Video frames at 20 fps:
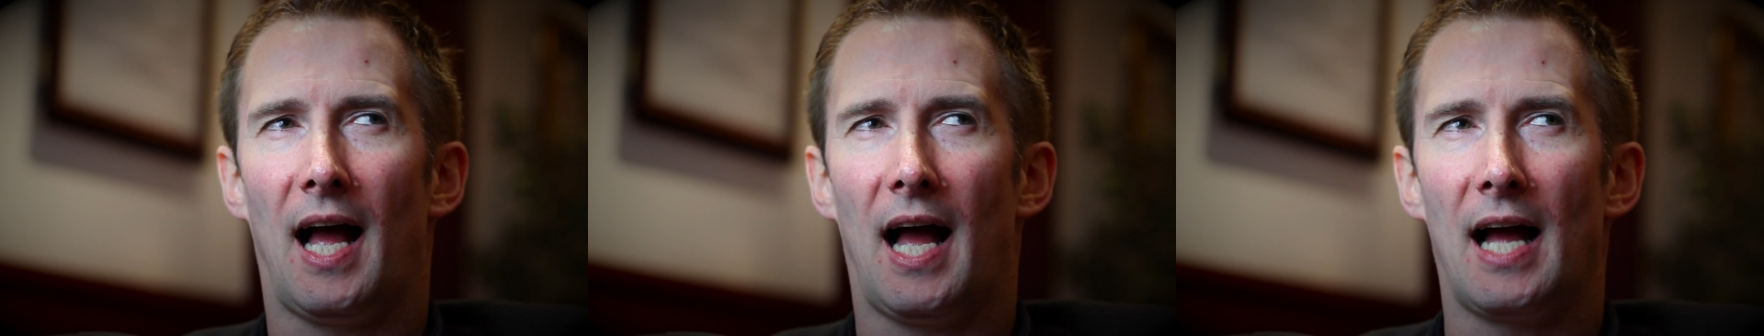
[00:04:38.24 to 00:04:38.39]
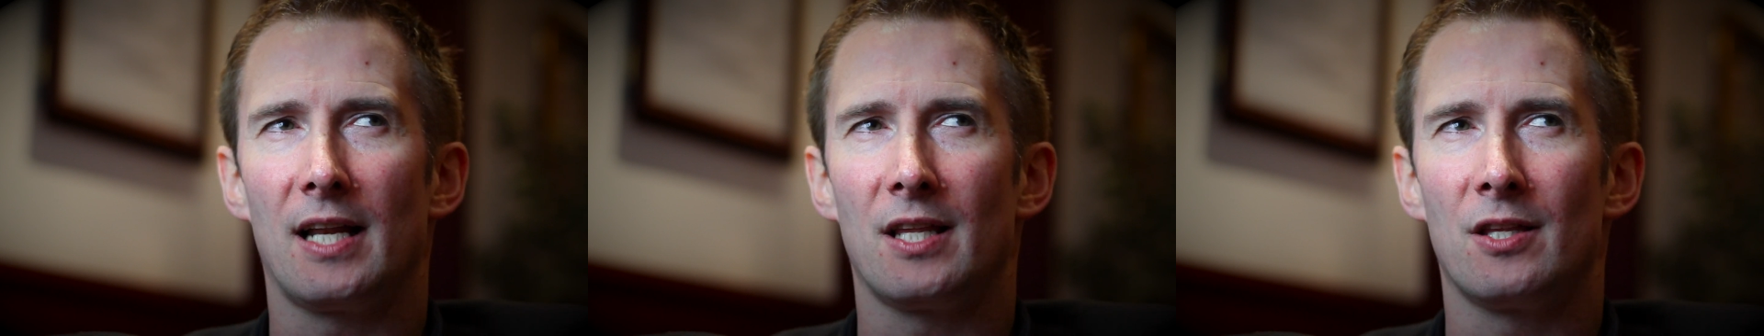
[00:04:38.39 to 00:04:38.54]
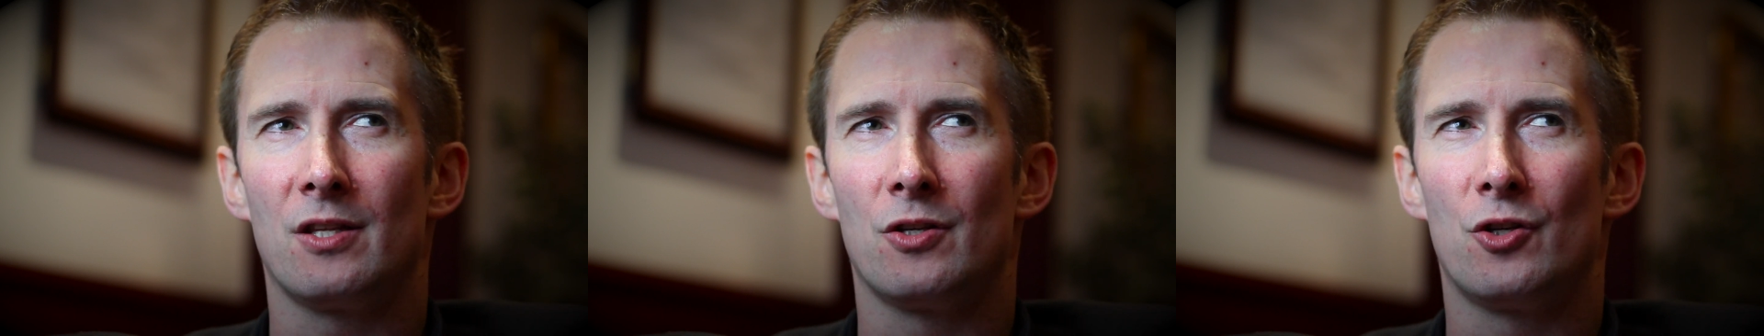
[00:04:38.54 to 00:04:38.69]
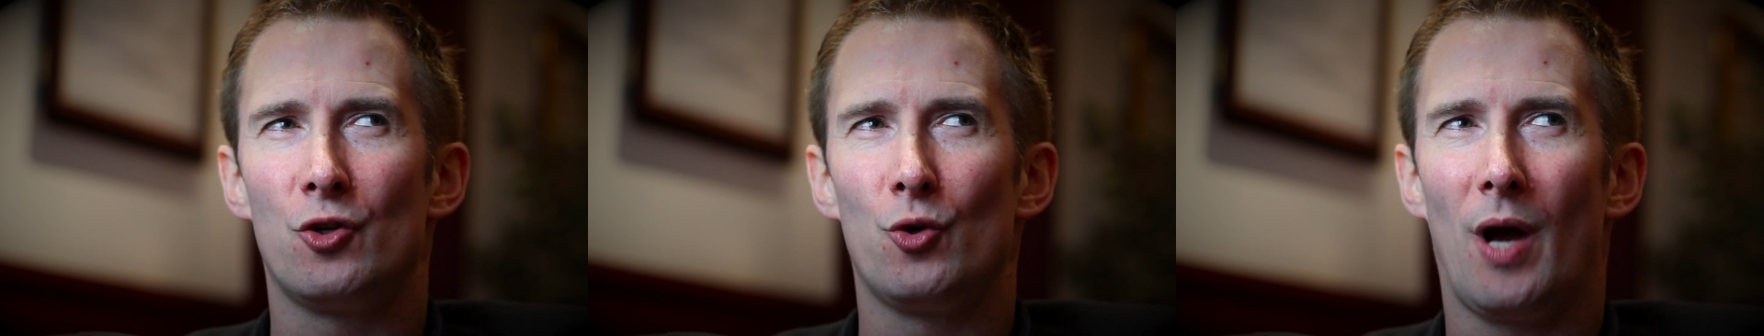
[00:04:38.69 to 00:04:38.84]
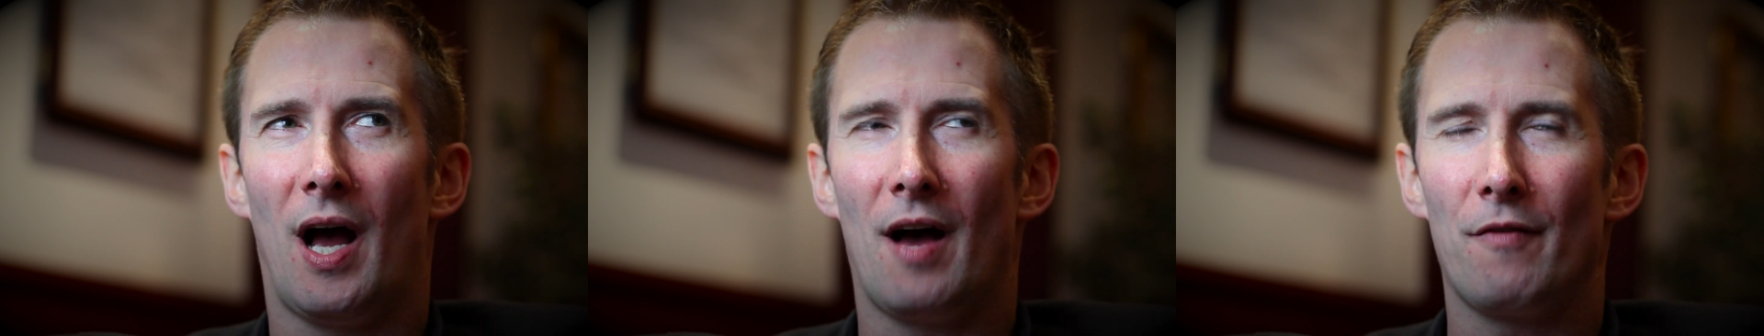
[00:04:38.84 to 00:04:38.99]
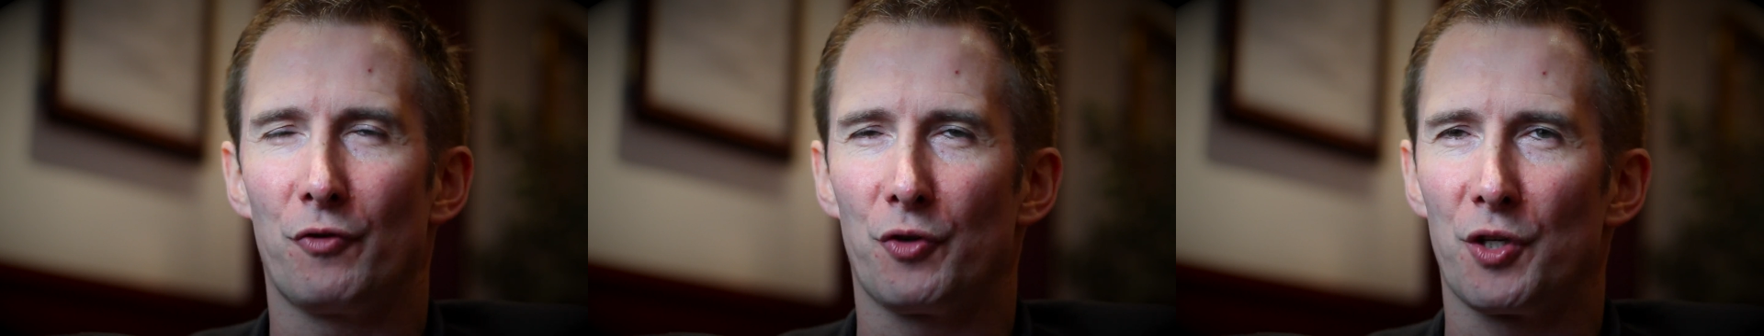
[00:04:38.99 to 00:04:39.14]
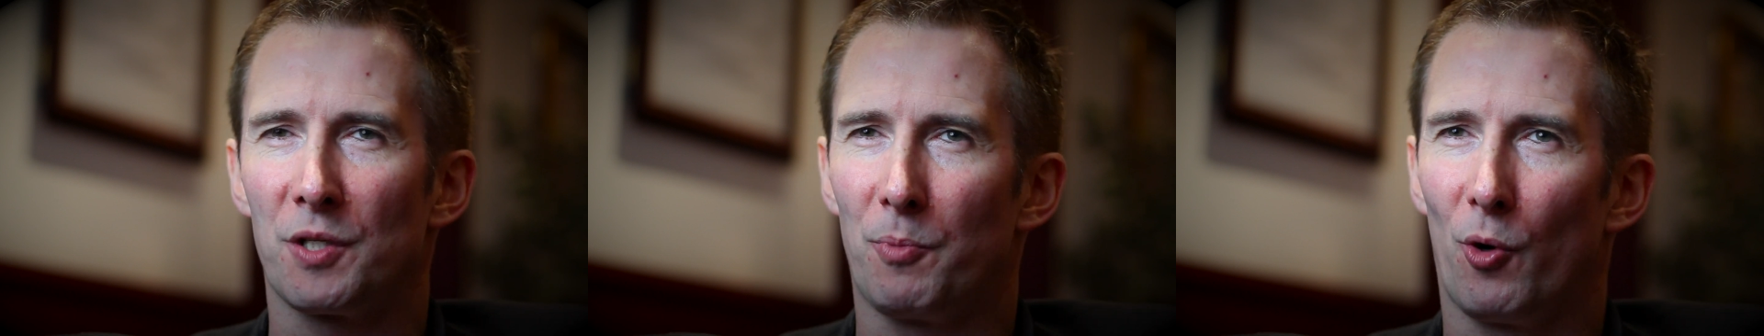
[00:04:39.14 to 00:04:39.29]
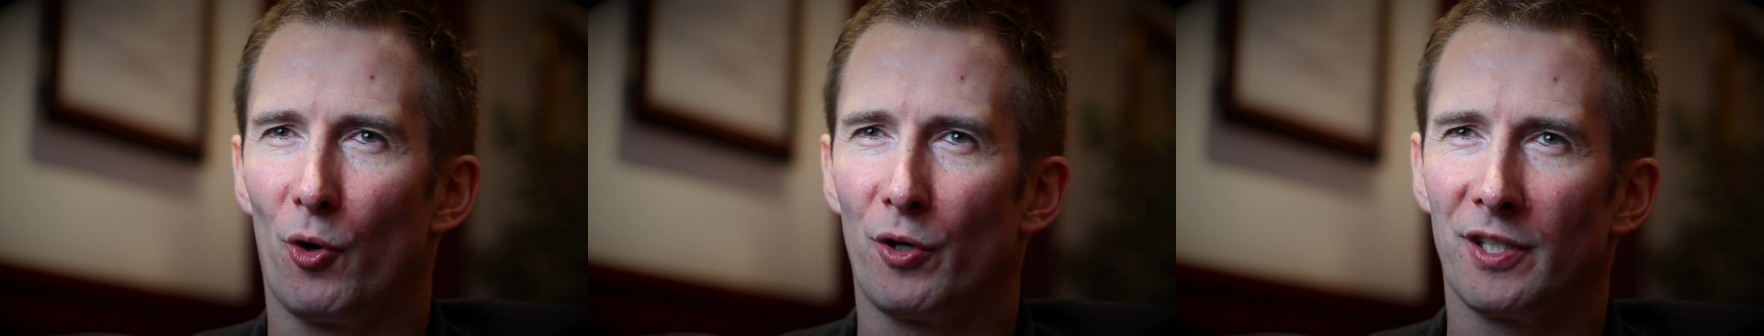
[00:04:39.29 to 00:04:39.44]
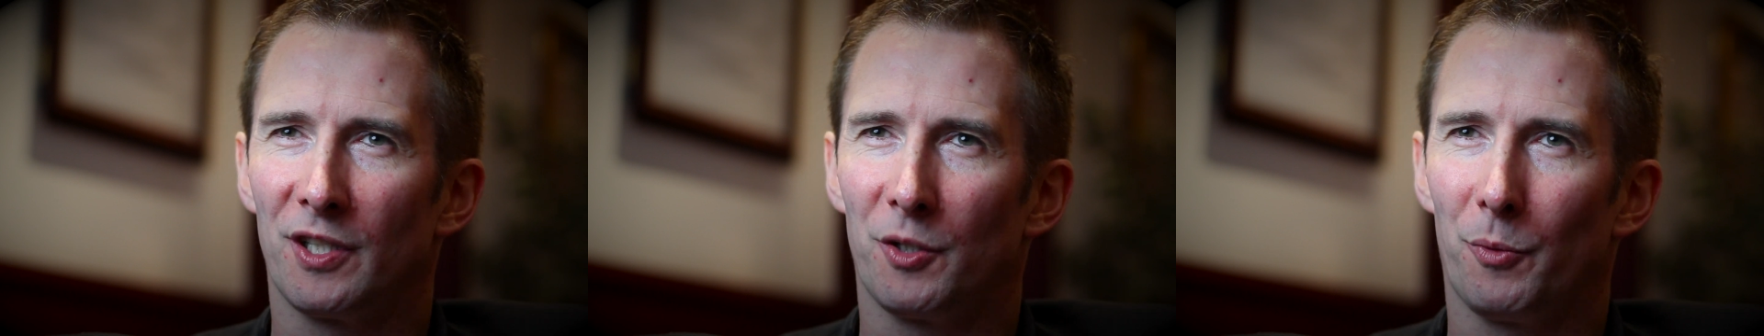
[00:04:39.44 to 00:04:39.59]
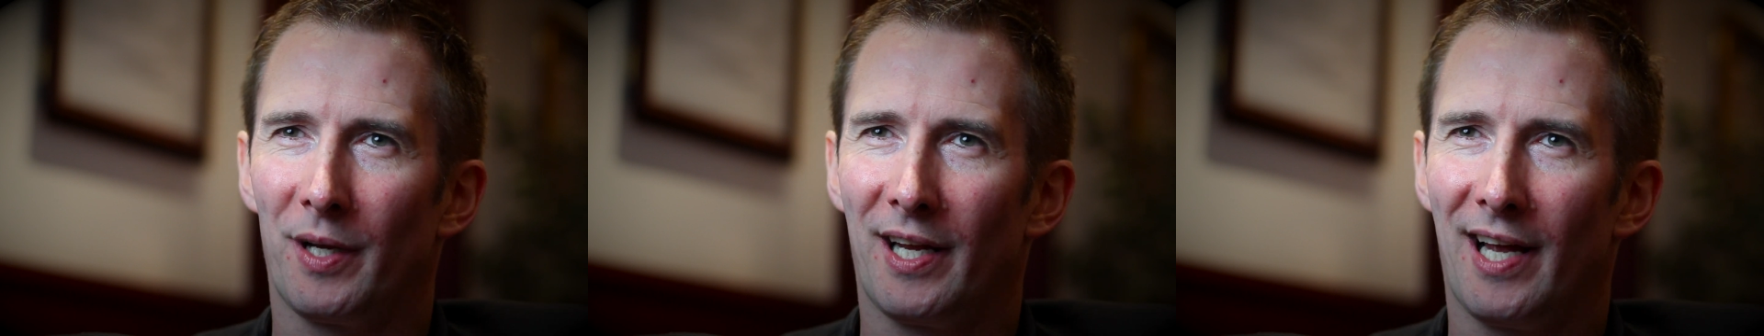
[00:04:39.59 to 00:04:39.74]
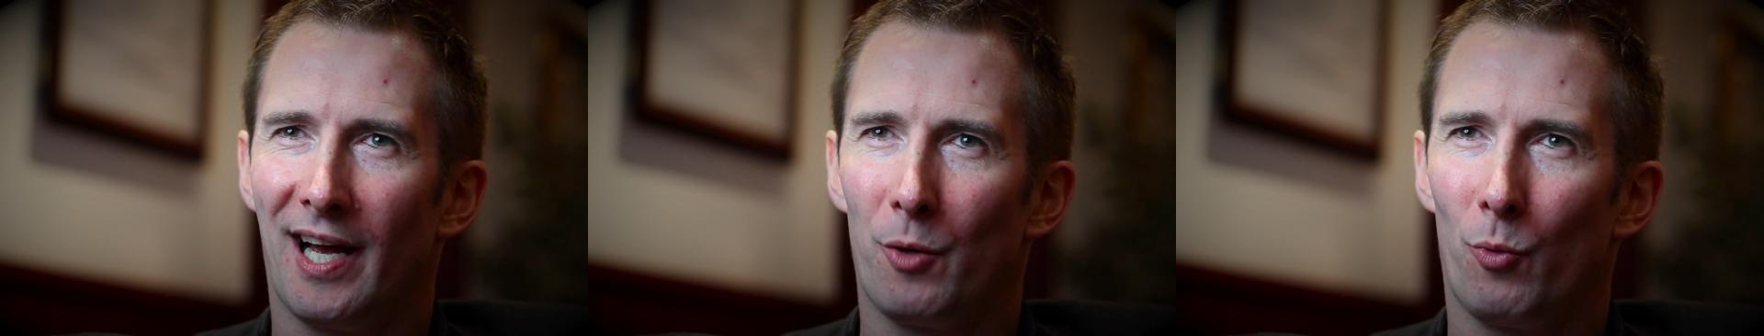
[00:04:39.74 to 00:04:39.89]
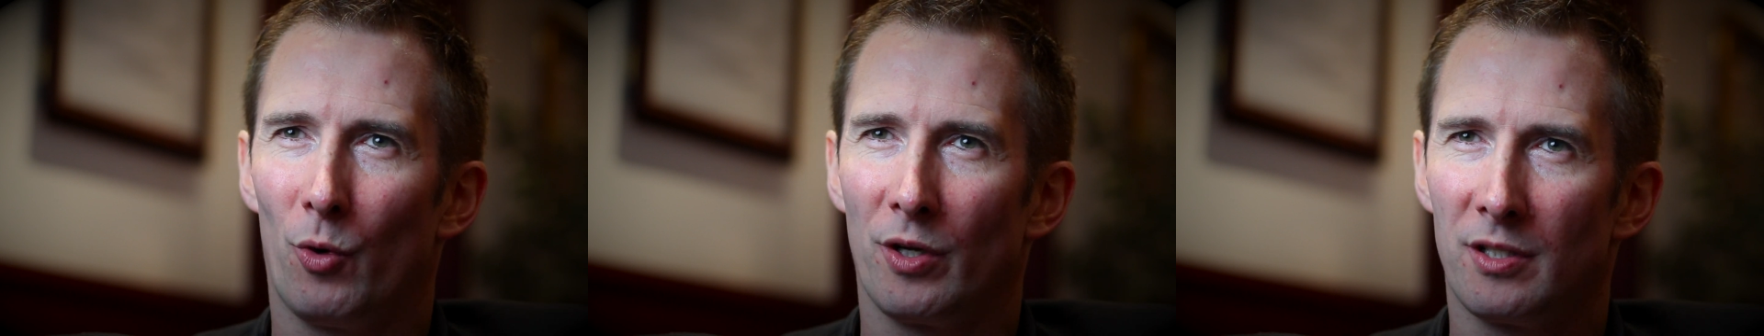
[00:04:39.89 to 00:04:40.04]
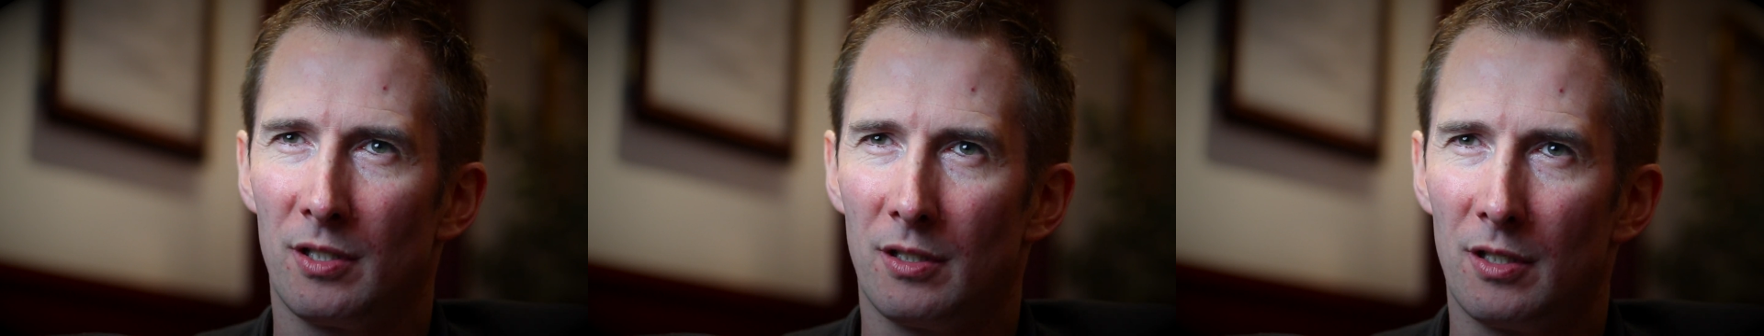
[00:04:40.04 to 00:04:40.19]
And you haven't responded the way
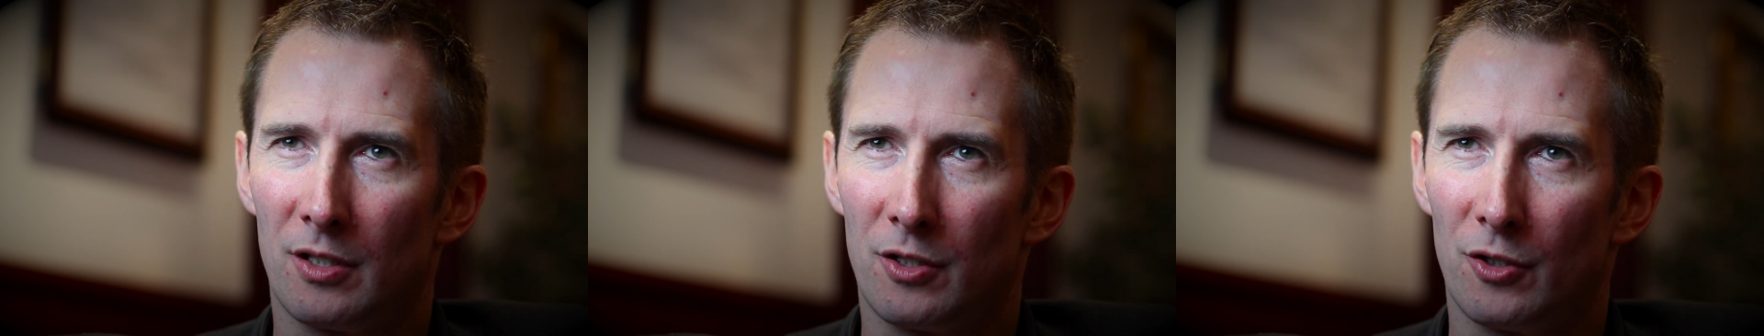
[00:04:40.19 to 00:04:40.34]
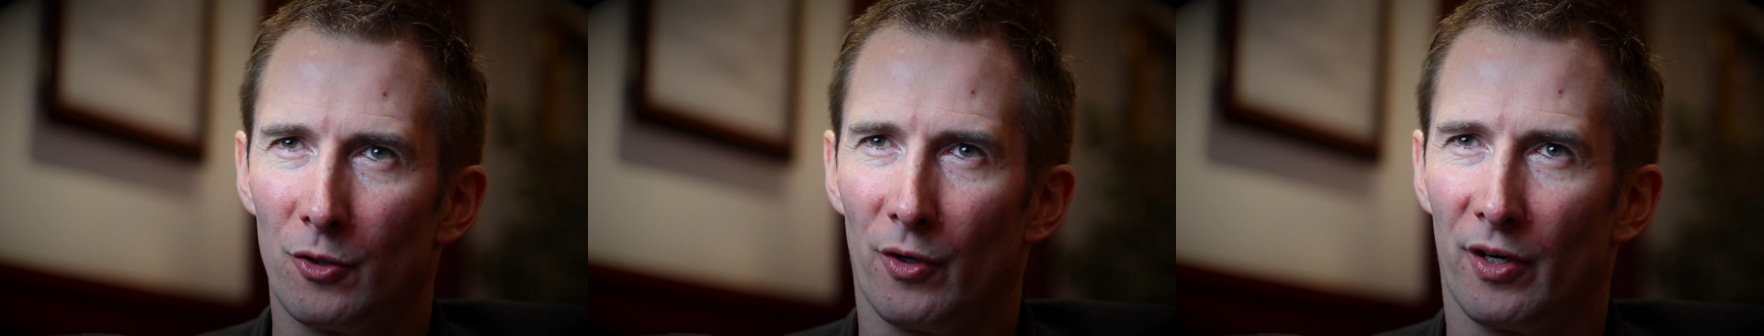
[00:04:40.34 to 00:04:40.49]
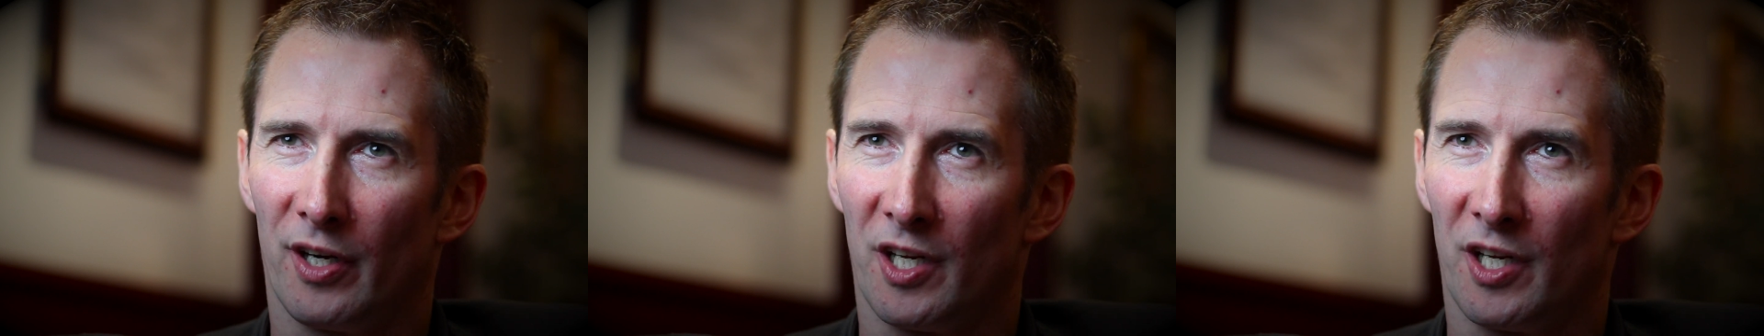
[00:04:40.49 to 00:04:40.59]
I wanted you to